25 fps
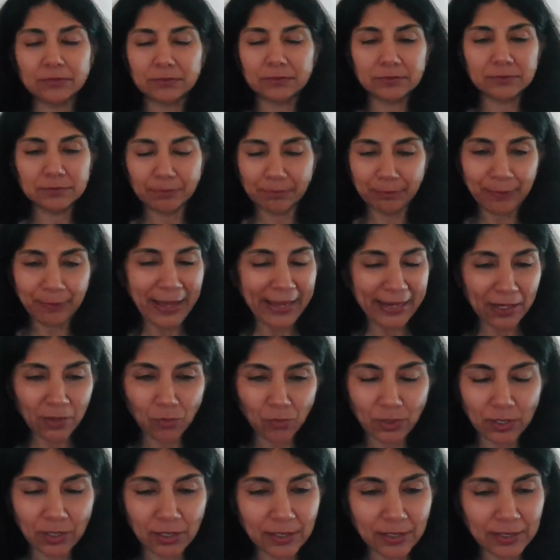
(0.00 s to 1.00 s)

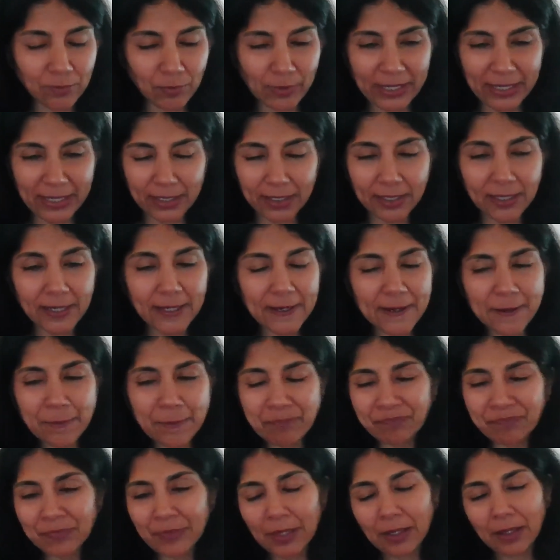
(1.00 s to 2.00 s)
backward, we are,
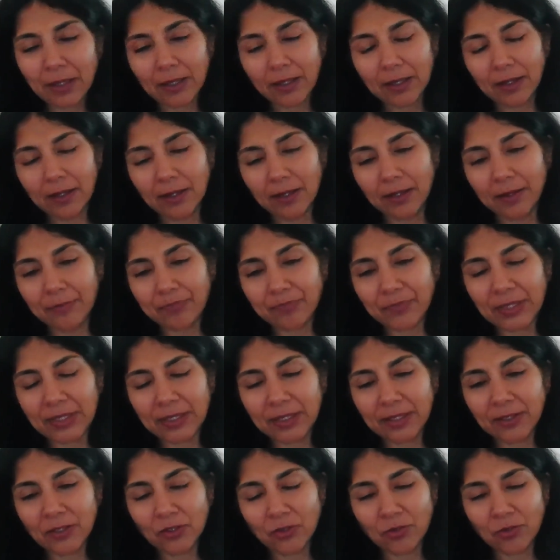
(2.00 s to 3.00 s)

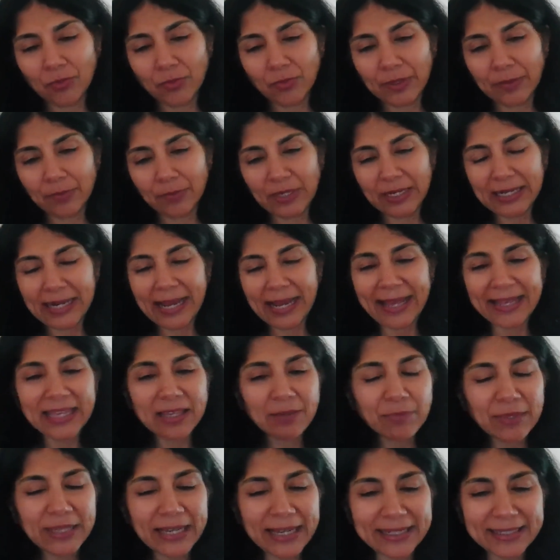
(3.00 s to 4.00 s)
we are
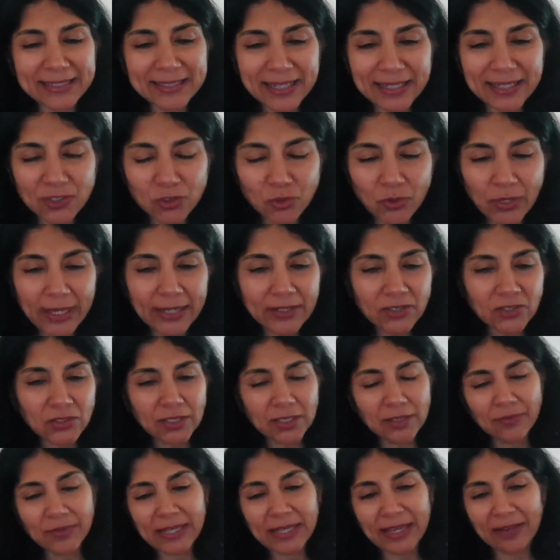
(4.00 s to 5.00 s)
lagging behind in
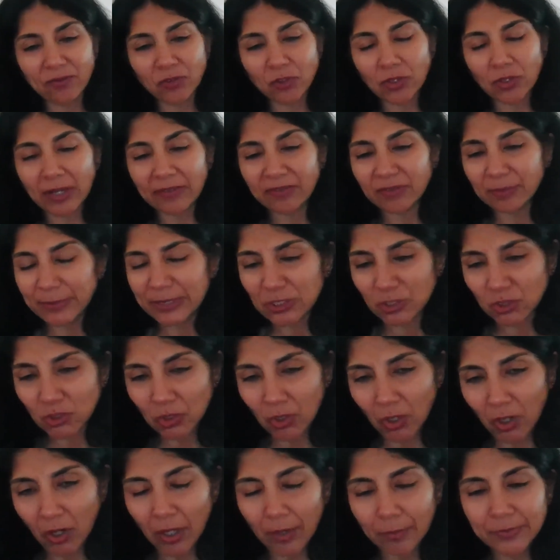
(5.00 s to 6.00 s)
education, we have no government
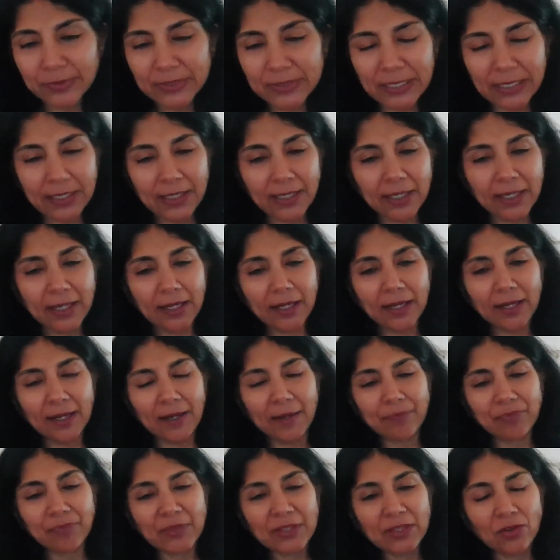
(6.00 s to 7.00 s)
jobs,
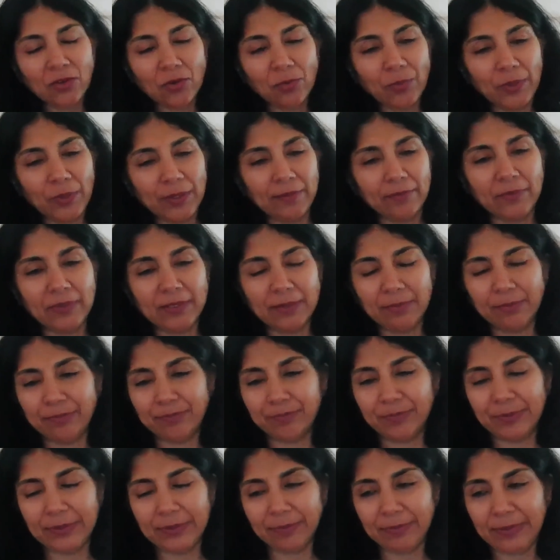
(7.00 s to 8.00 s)

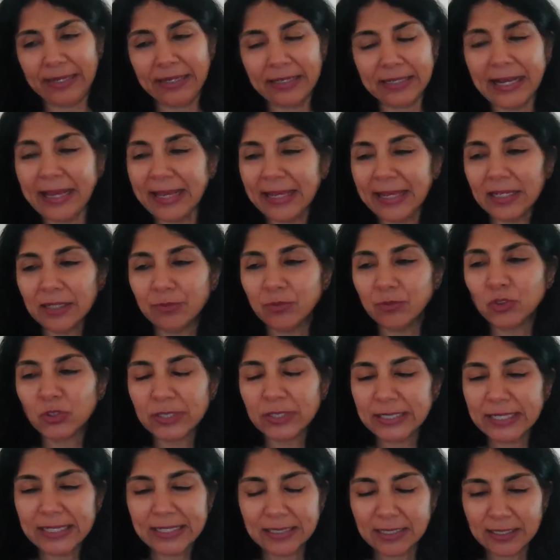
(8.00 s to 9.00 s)
the entire
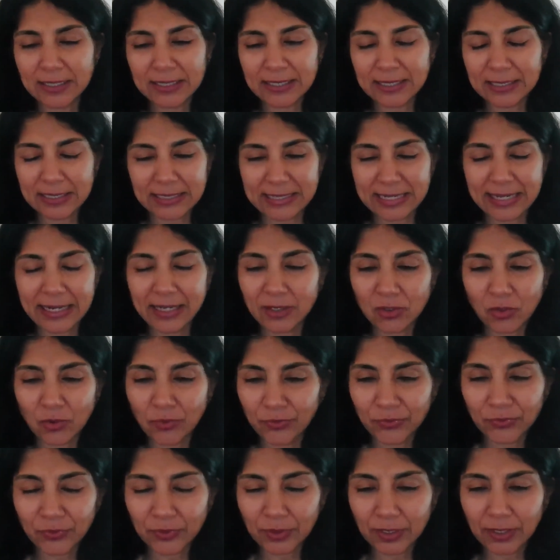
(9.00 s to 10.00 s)
community is in a state
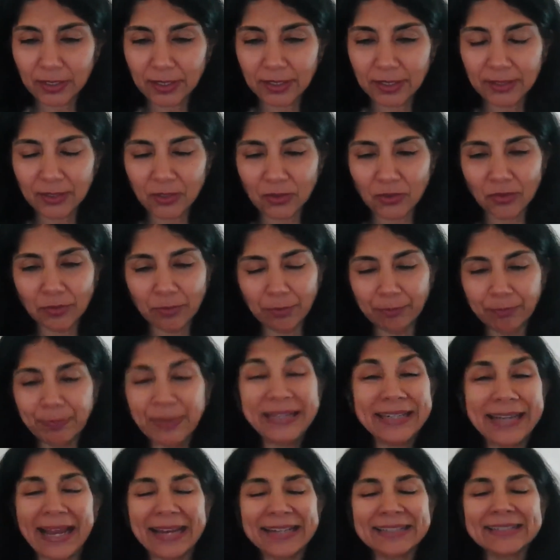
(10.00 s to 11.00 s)
of,
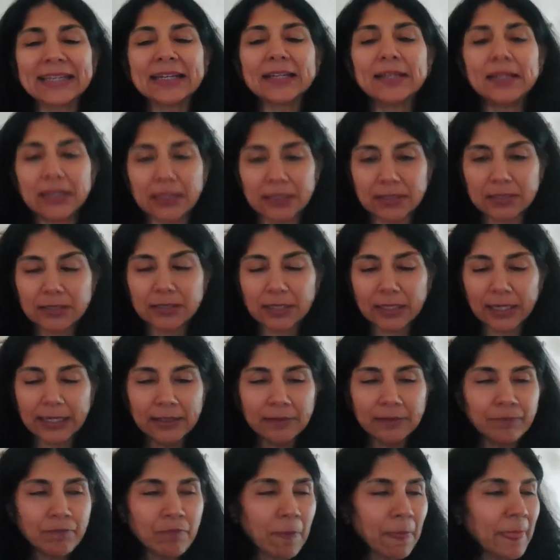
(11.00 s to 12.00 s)
benightedness,
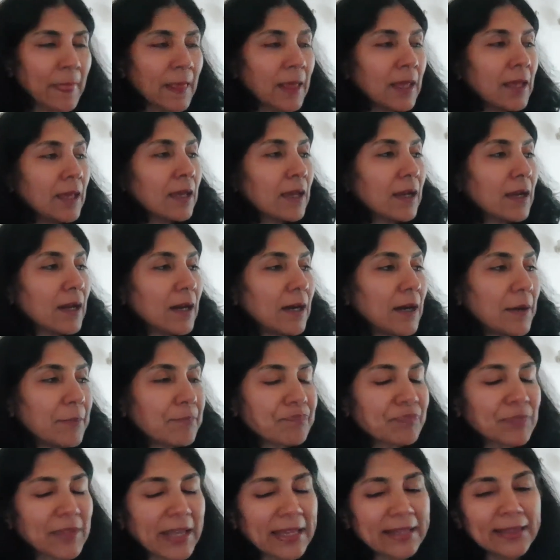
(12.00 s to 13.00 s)
right?
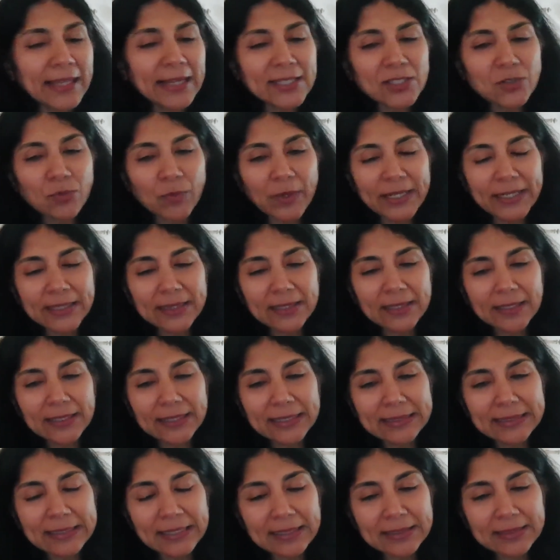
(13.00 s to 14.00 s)
And that's when in the
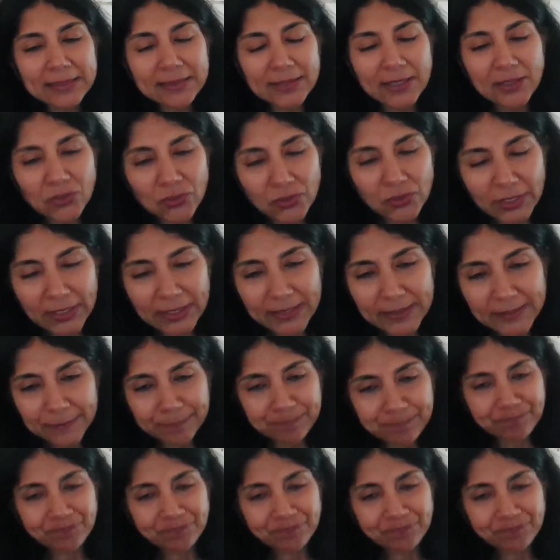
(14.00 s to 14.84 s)
late 19th century, these,